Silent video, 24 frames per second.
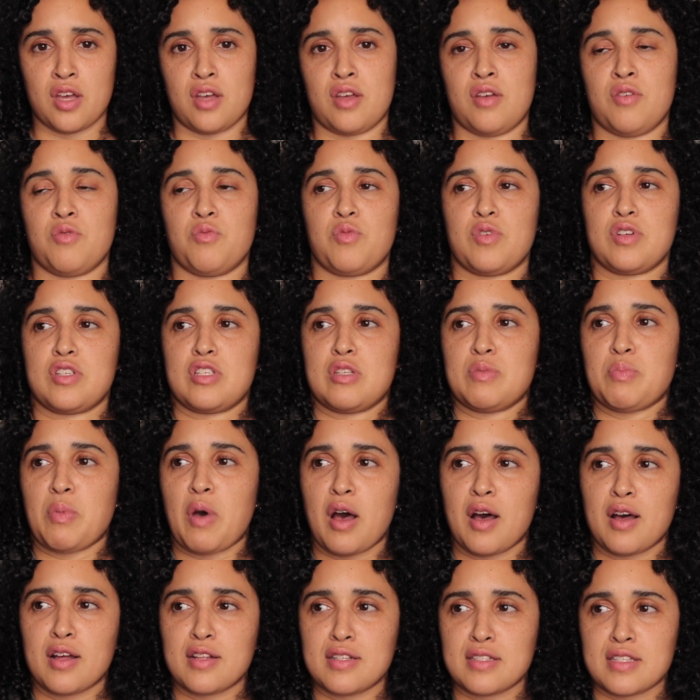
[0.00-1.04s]

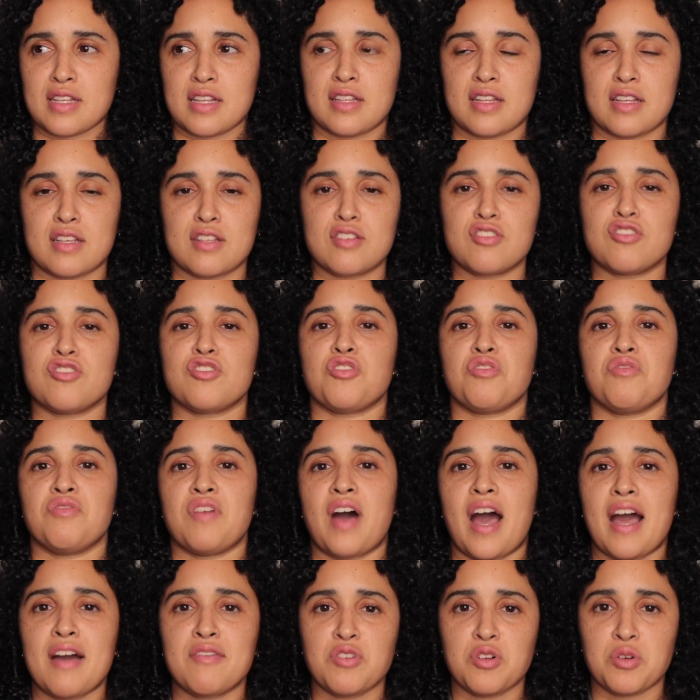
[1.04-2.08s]
responds in this
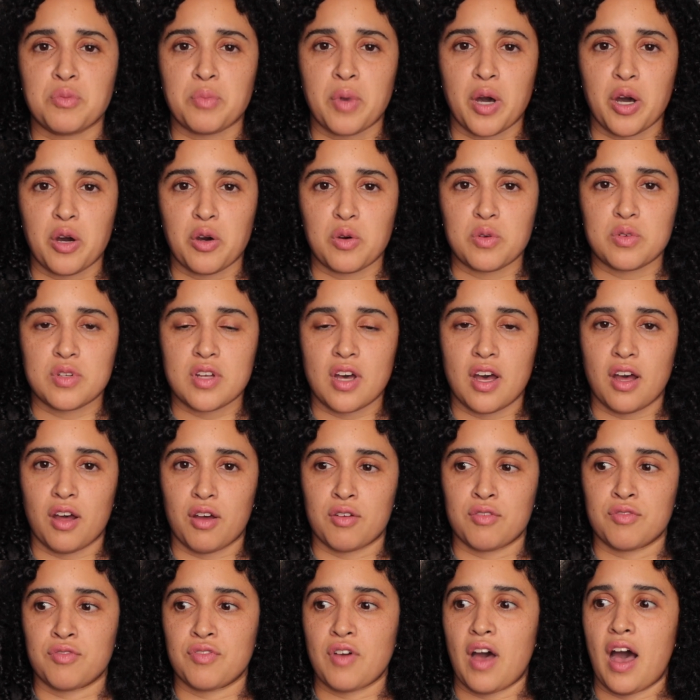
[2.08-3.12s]
survival mode
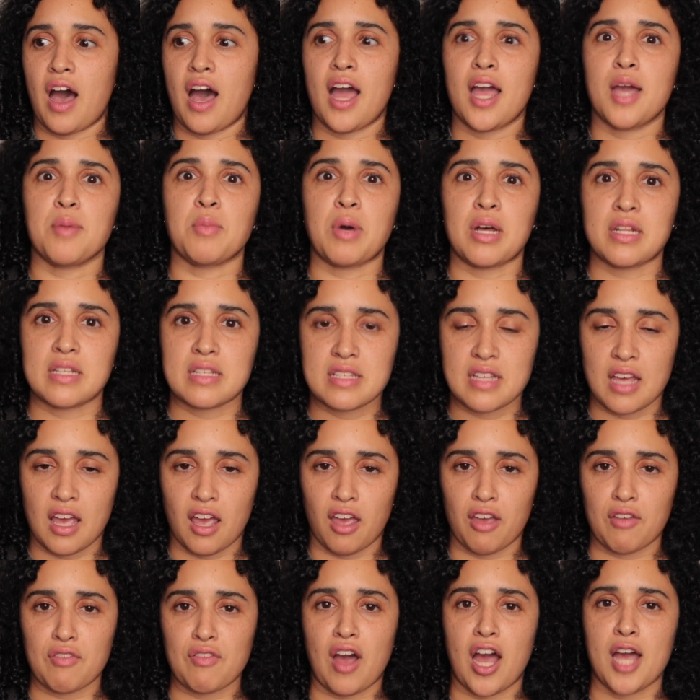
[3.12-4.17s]
of I'm
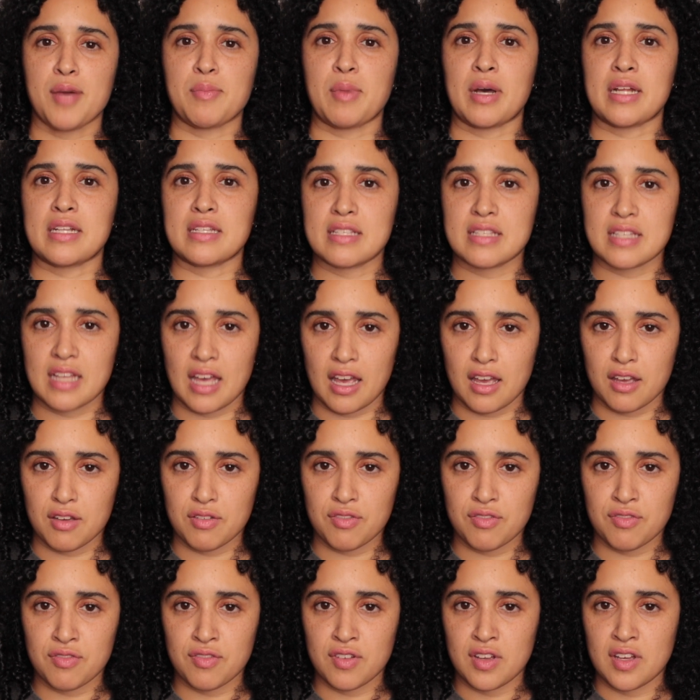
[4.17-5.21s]
unsafe, I'm
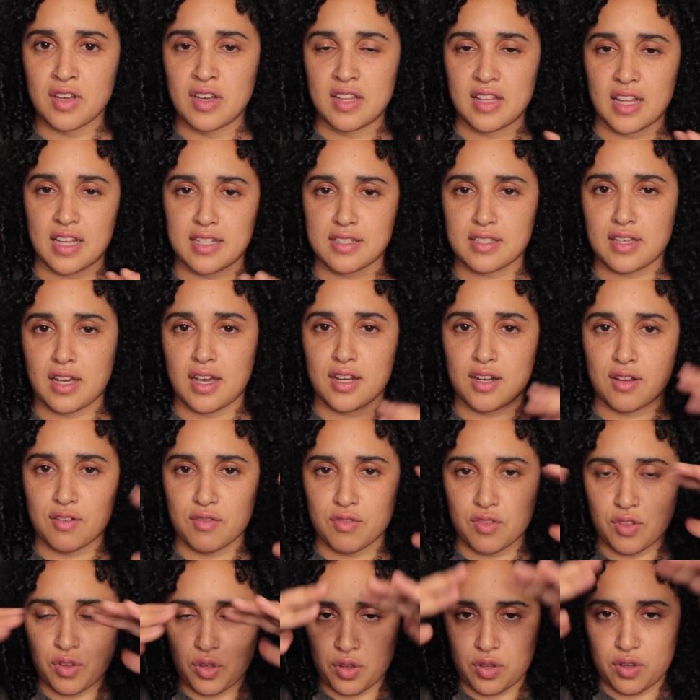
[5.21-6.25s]
unsafe. That's kind of
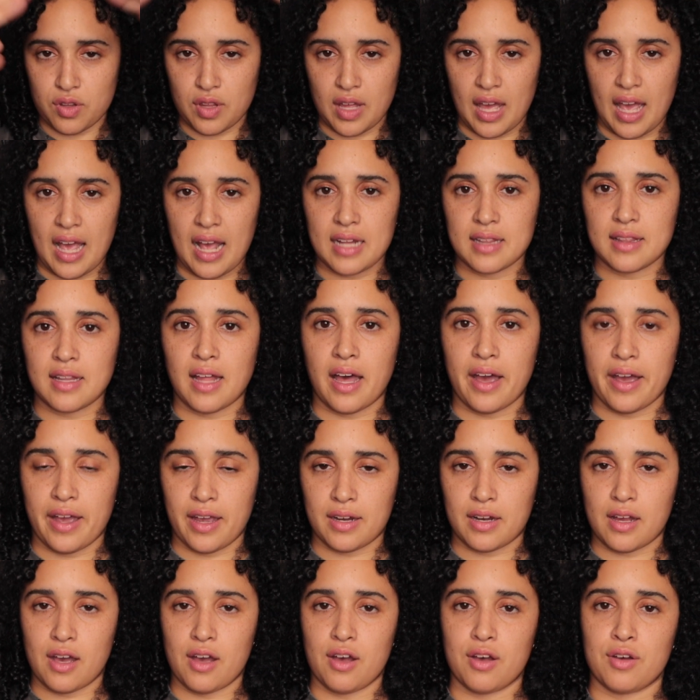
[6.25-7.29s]
the
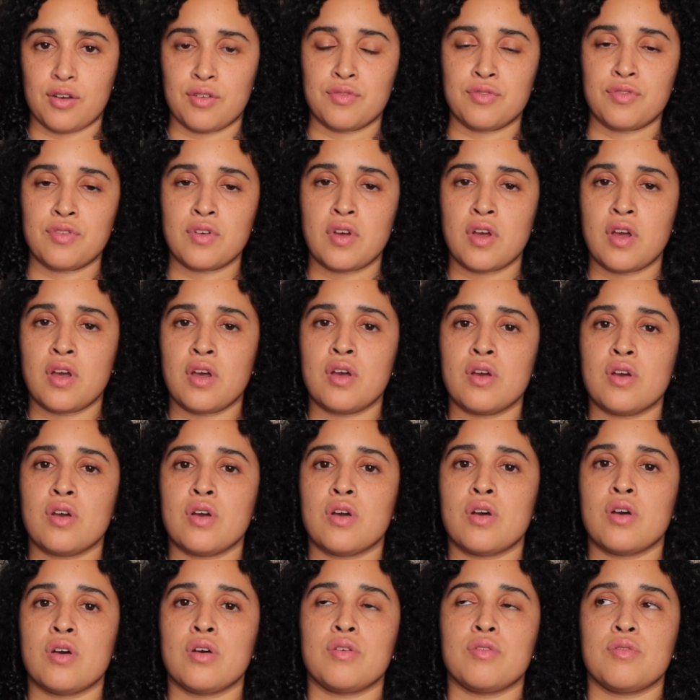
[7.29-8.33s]
headline of
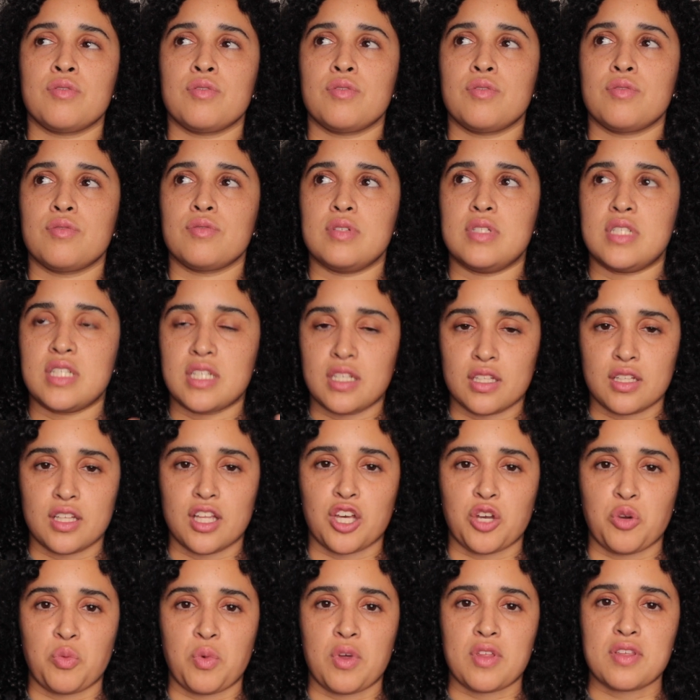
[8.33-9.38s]

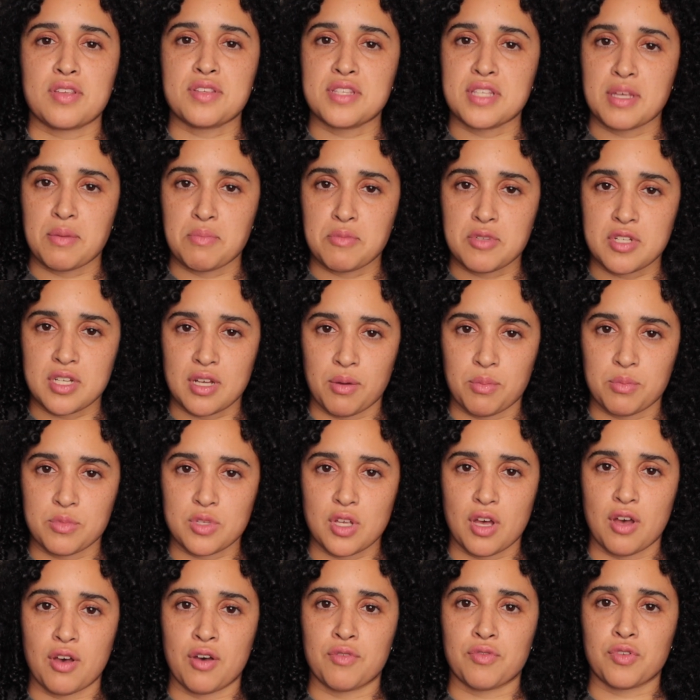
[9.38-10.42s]
dealing with symptoms
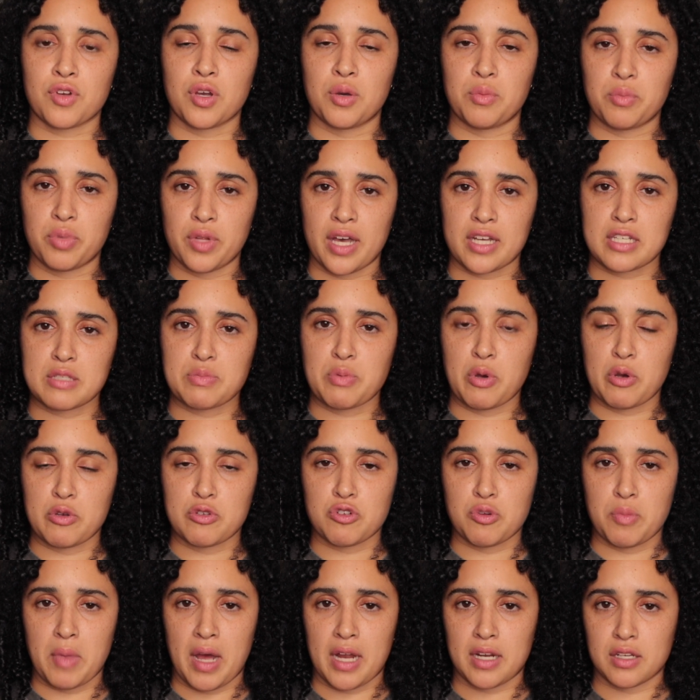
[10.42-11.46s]
of complex
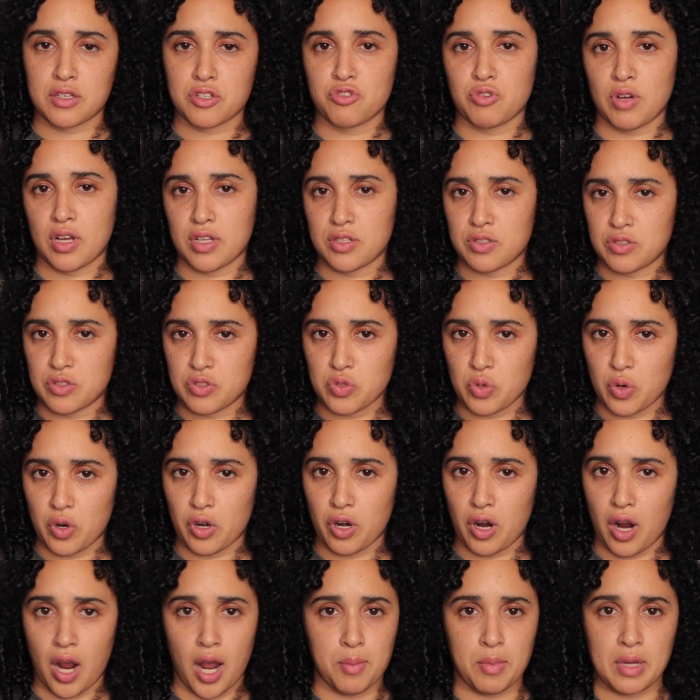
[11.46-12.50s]
post-traumatic stress disorder.
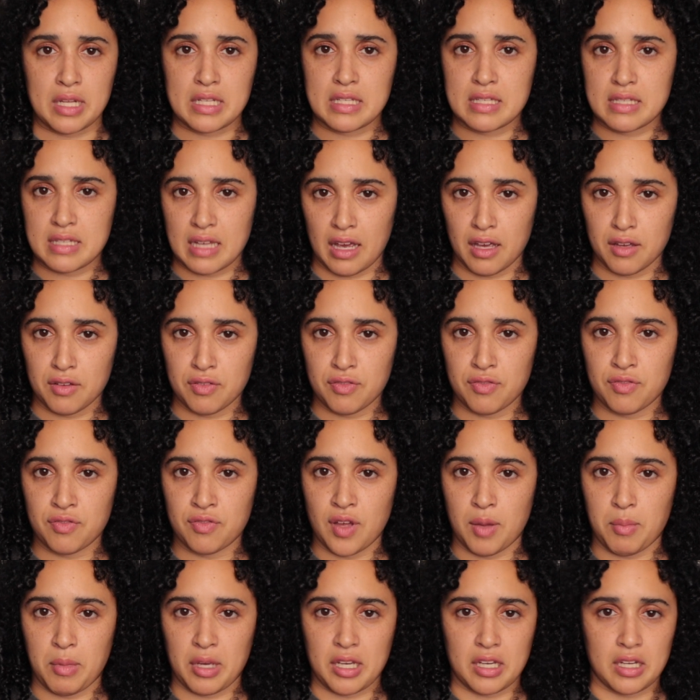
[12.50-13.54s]
I'm unsafe.
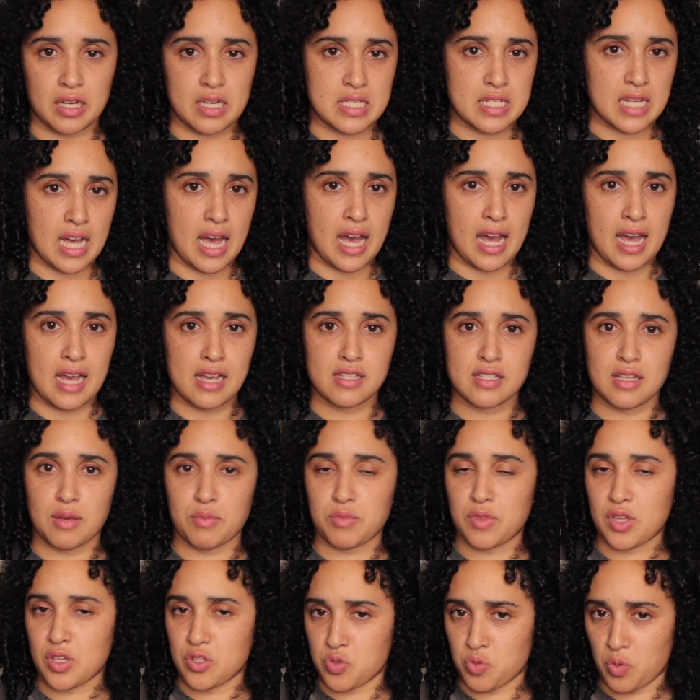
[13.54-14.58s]
Am I going to die?
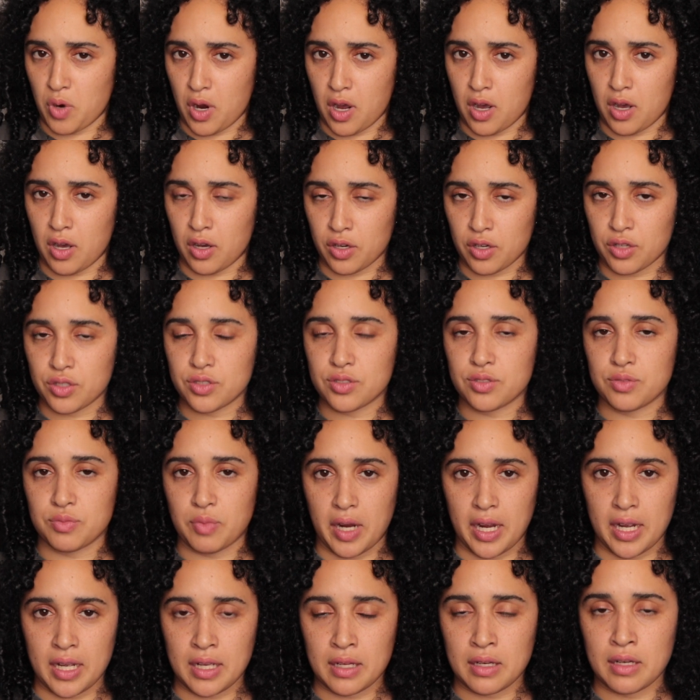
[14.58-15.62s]
Something's wrong,
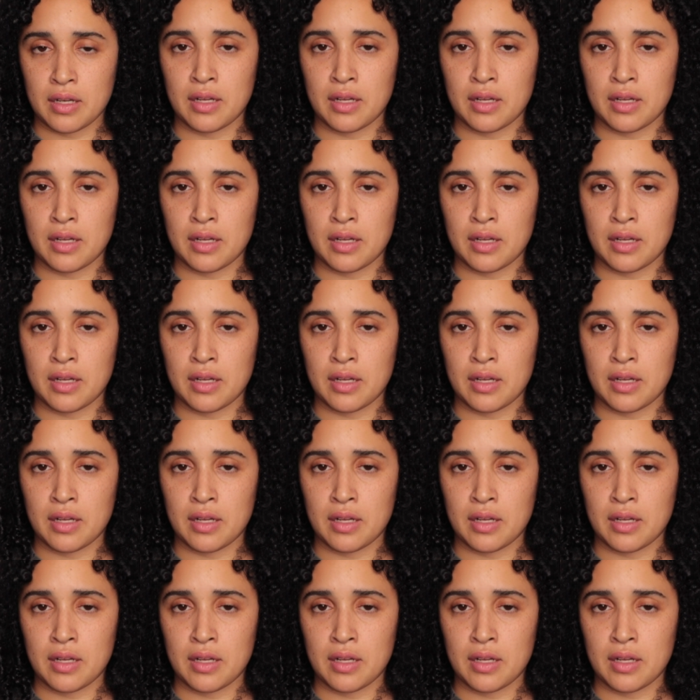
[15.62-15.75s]
right?